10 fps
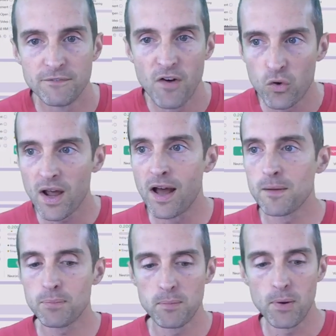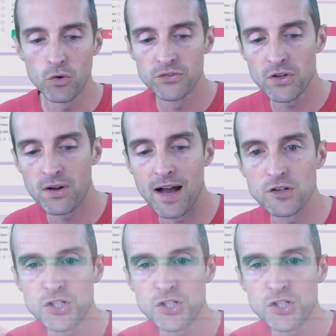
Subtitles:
vote on a proposal. I'll